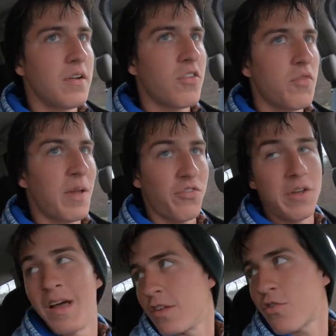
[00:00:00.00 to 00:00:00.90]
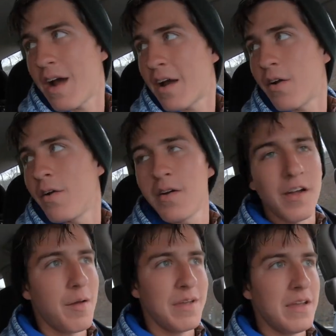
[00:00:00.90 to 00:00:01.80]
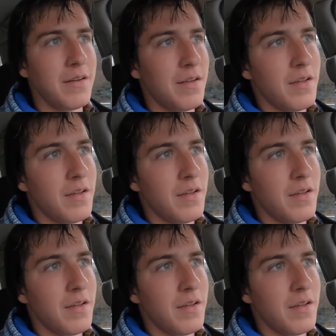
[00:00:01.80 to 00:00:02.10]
especially on the tracker. Mm-hmm. I mean,